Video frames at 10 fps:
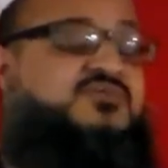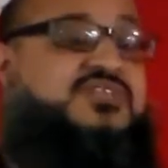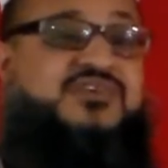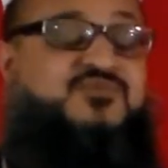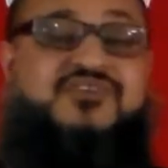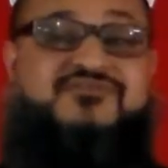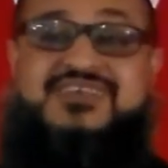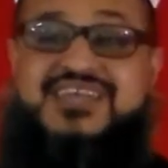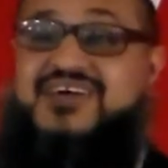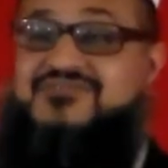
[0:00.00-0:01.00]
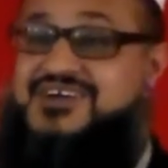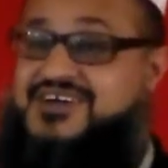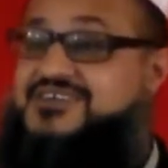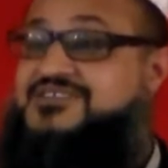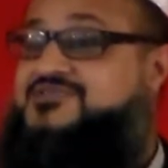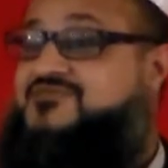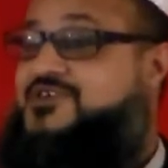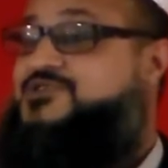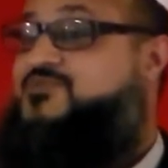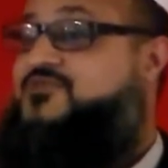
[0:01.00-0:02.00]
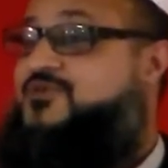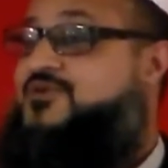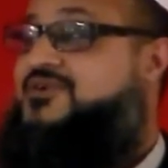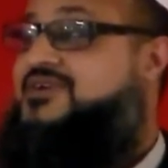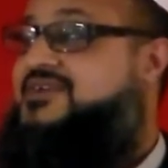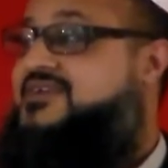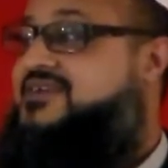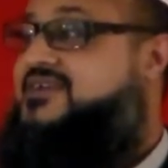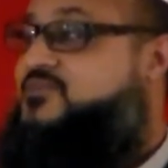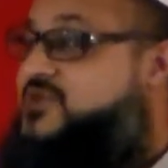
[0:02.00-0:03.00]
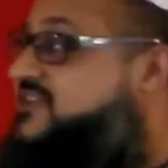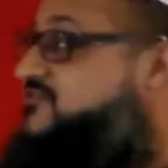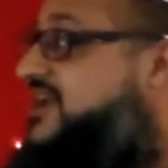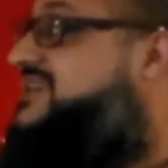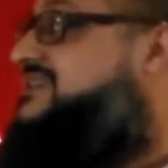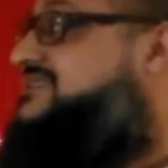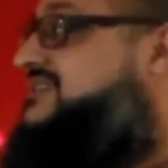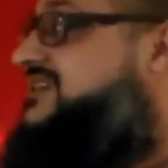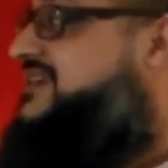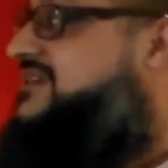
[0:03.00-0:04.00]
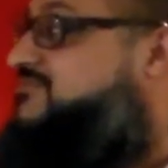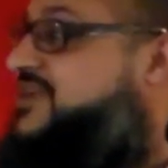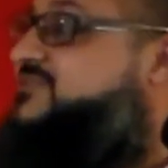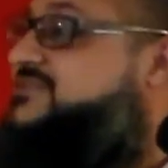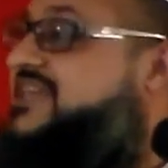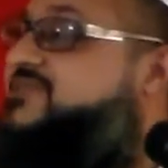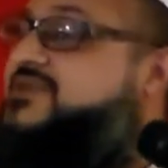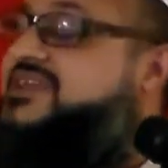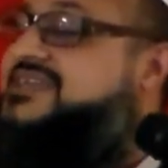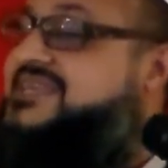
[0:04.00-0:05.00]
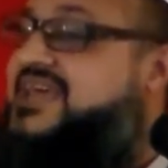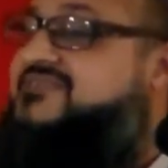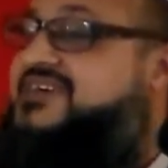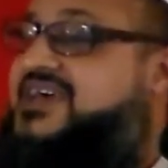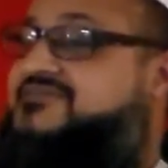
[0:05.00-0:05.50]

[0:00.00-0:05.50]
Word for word: It was like we have never heard this verse before. We had read it, but it was like we had never